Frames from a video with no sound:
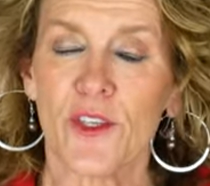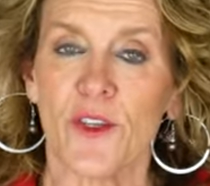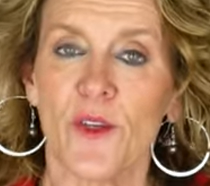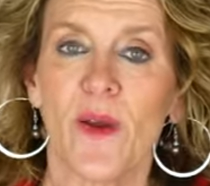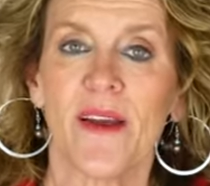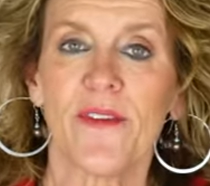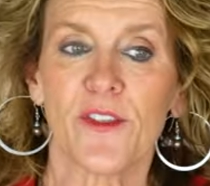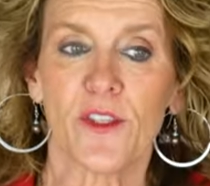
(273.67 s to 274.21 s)
So
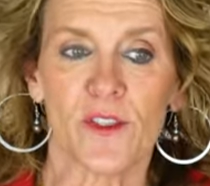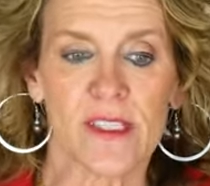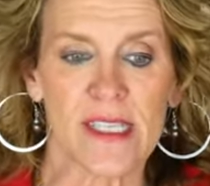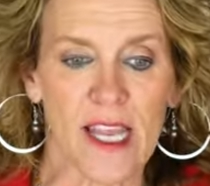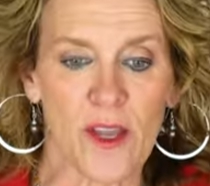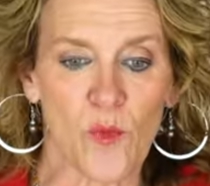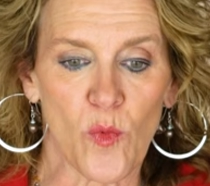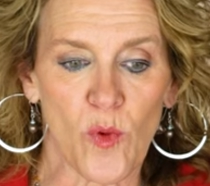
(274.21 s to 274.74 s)
you have to
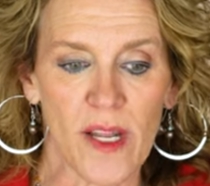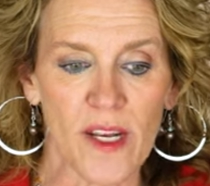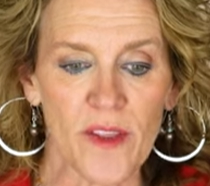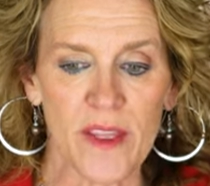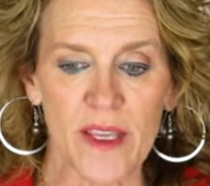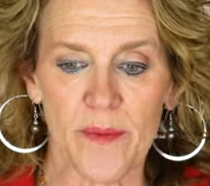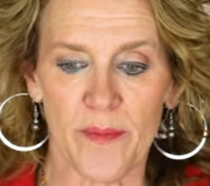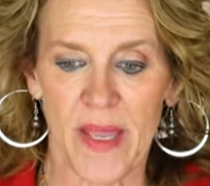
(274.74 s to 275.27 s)
say, what are
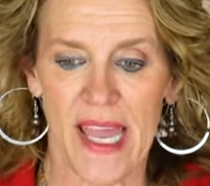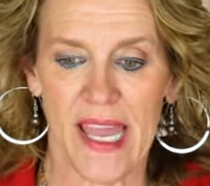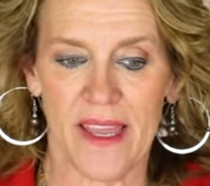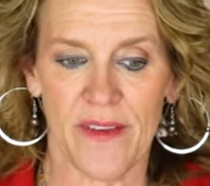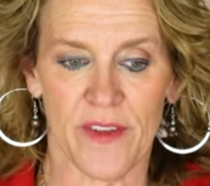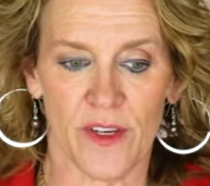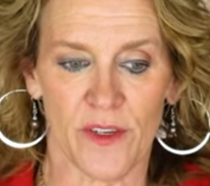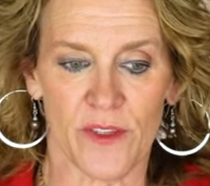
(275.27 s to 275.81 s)
the
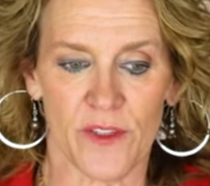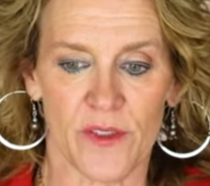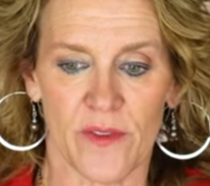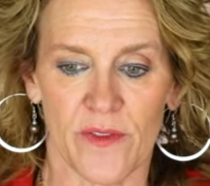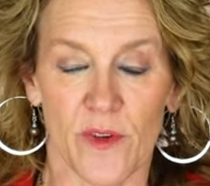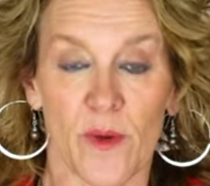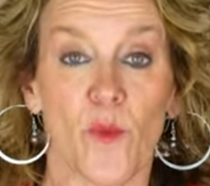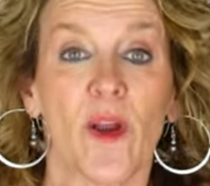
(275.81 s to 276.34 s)
behaviors?
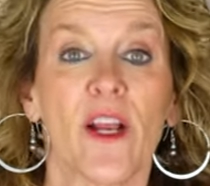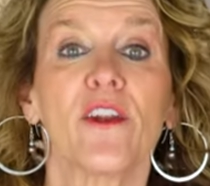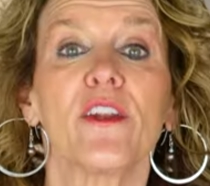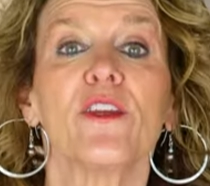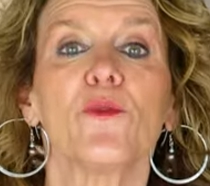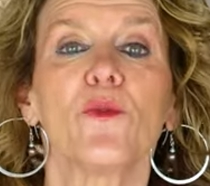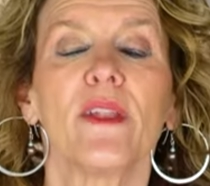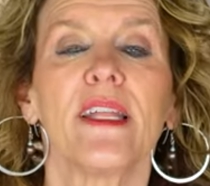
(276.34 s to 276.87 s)
From where do you